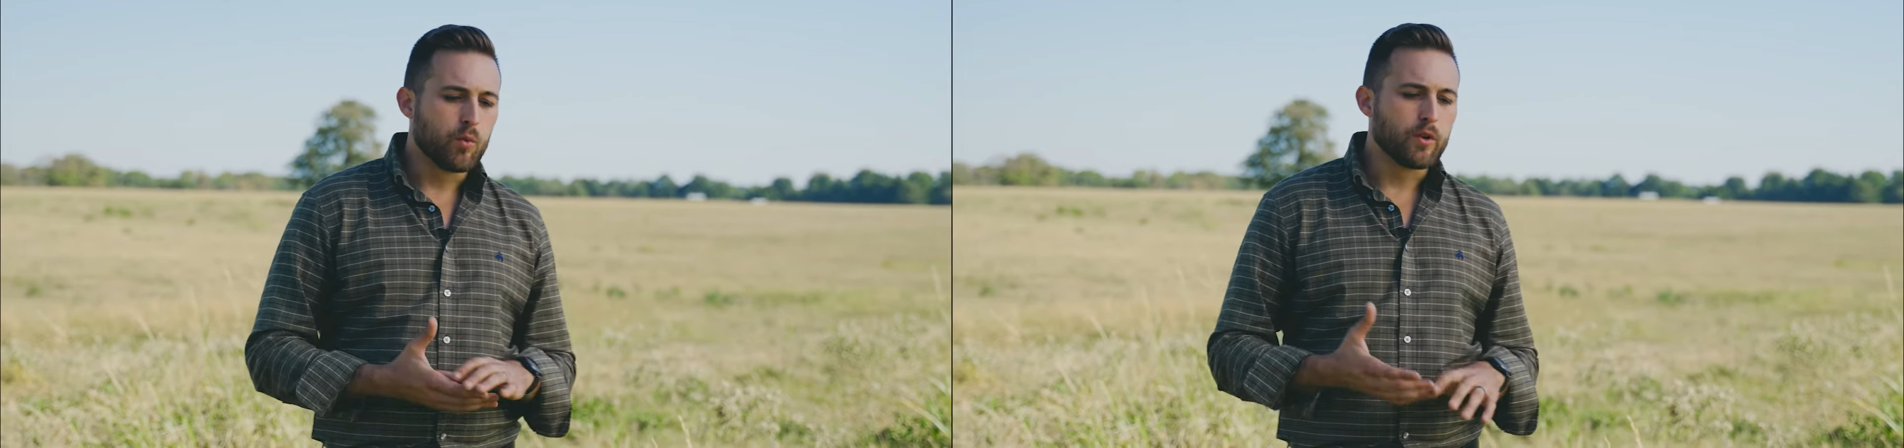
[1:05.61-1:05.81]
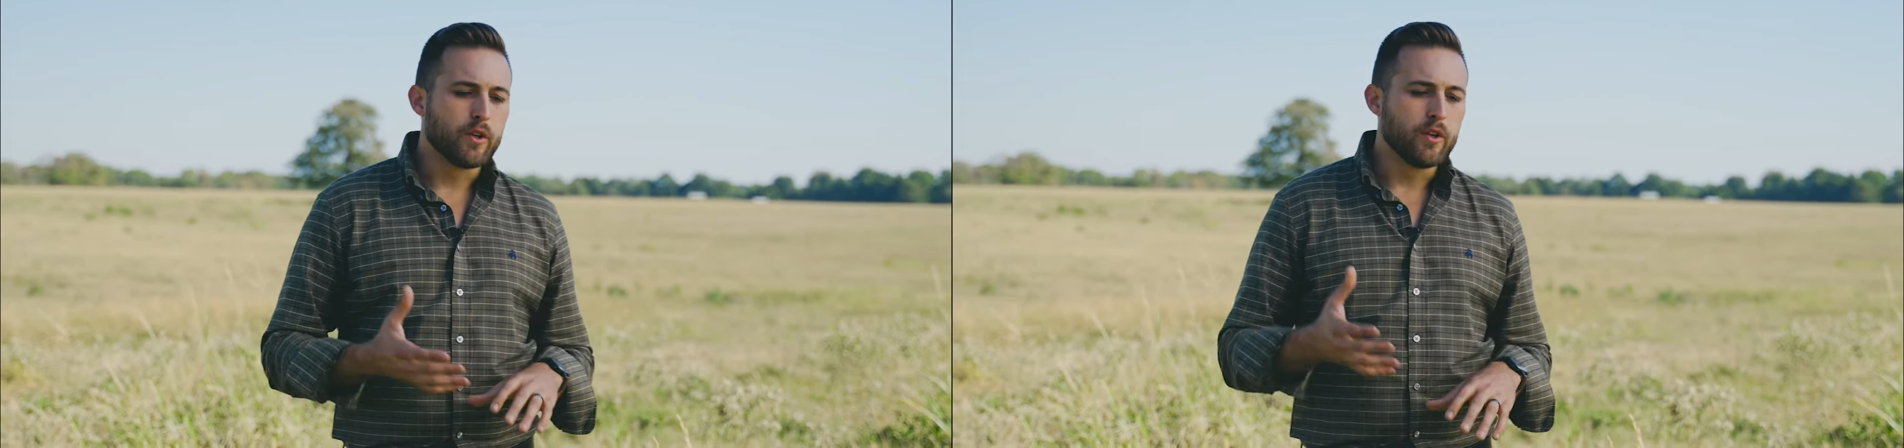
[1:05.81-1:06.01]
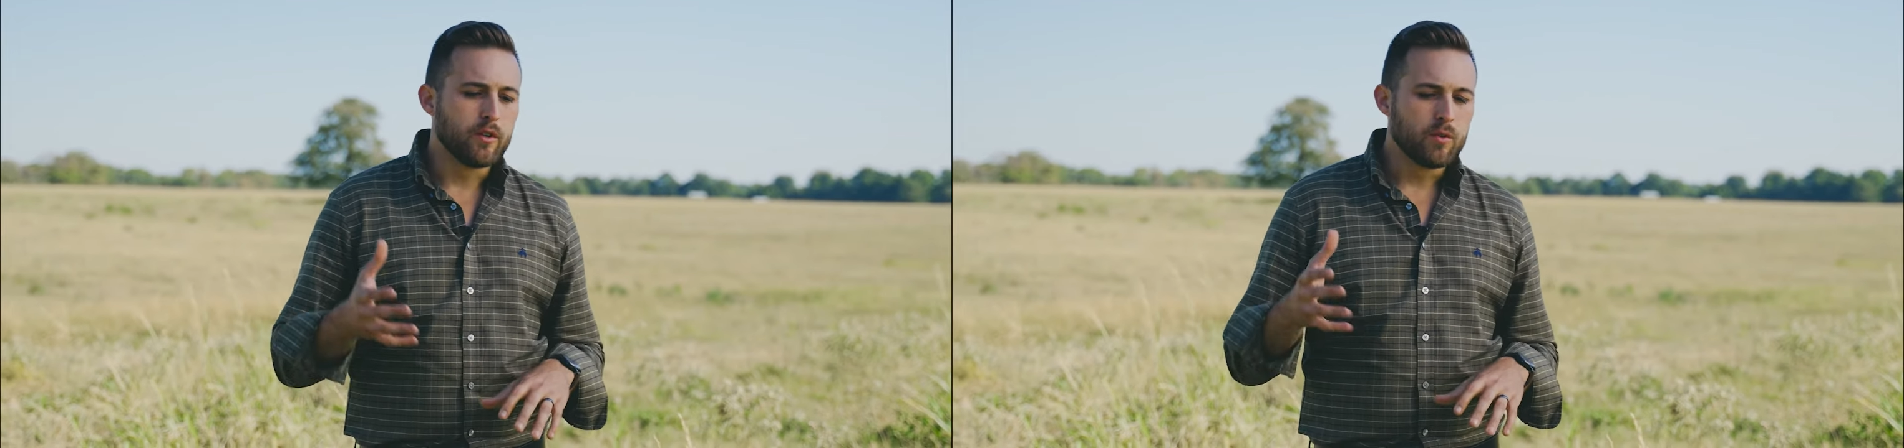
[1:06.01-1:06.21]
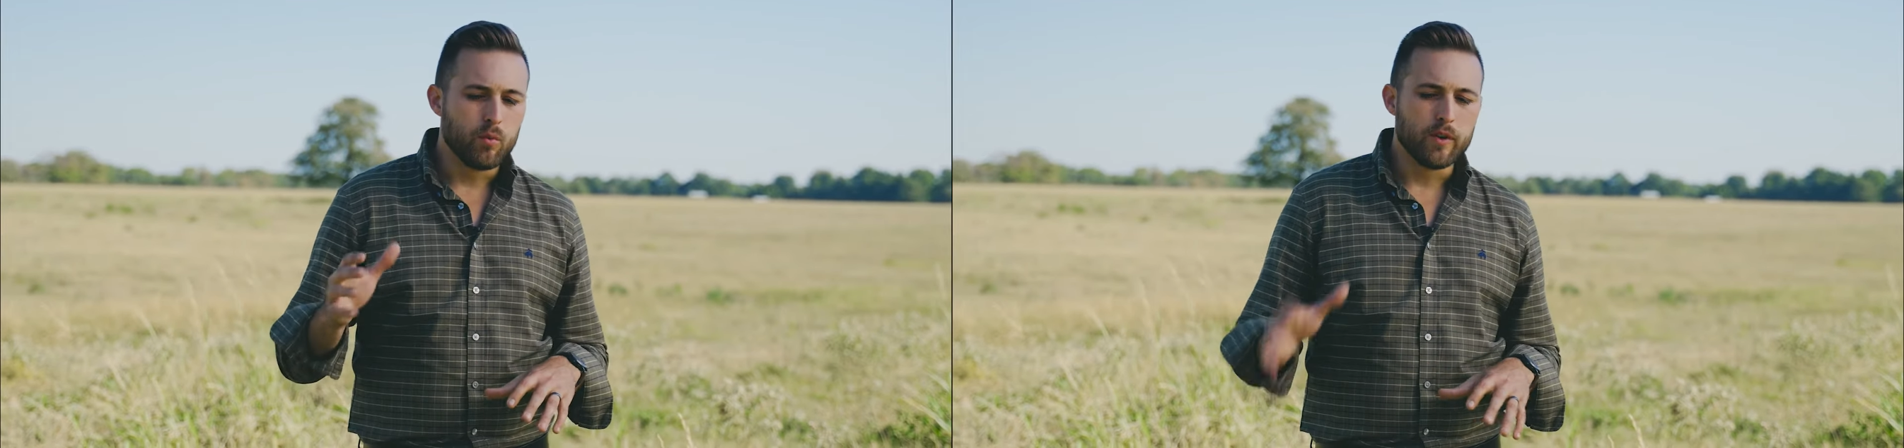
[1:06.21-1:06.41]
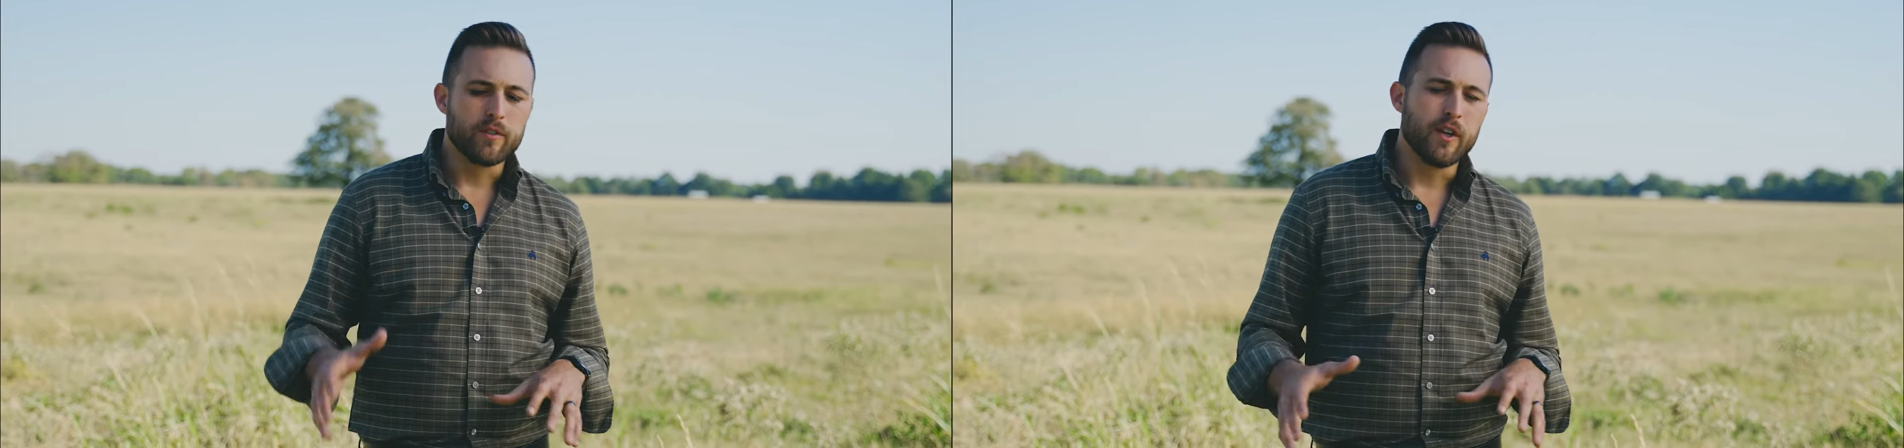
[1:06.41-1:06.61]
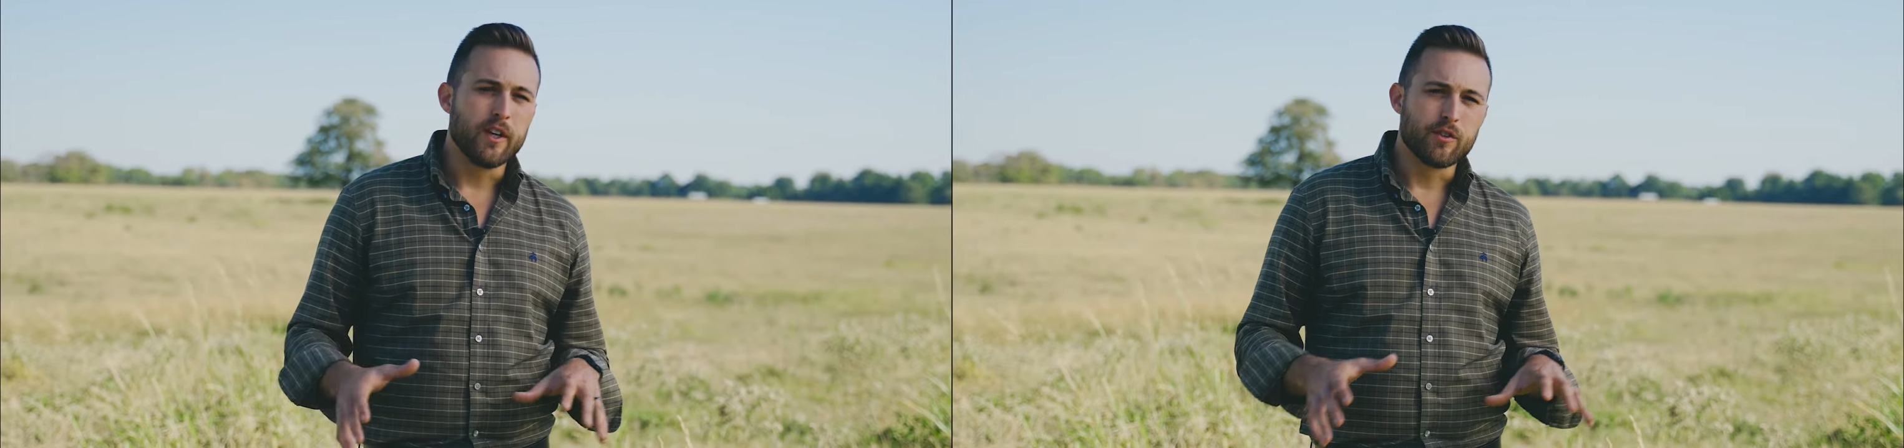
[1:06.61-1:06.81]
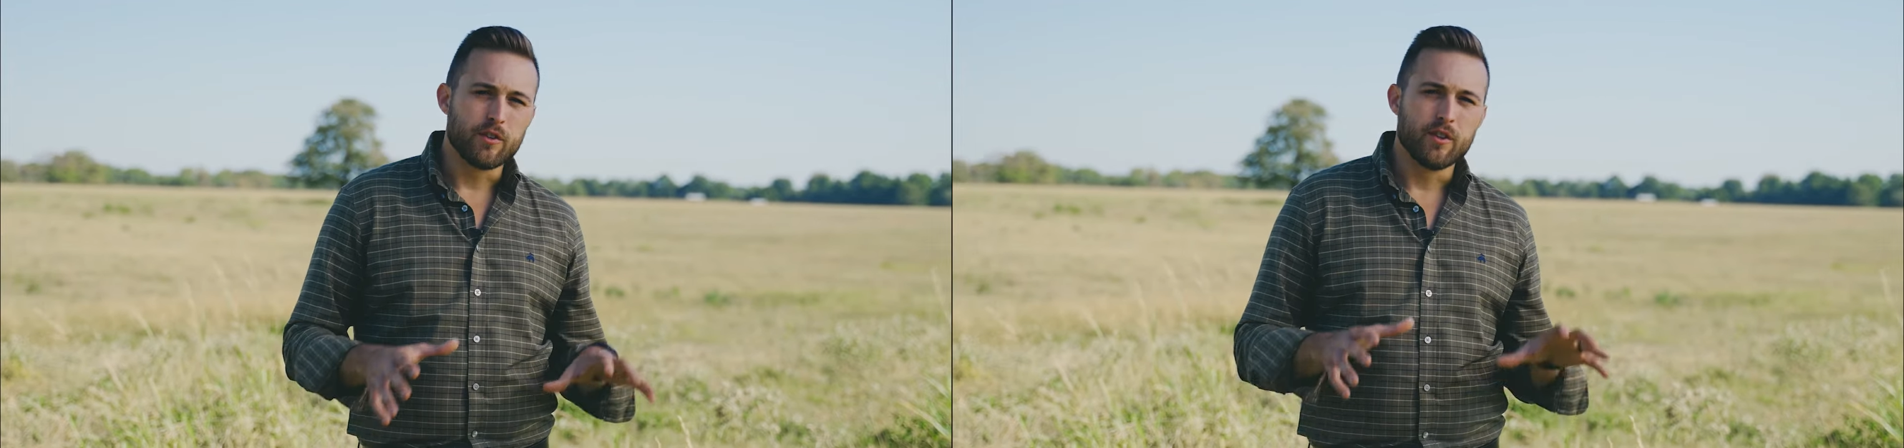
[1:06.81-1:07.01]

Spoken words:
working with nature,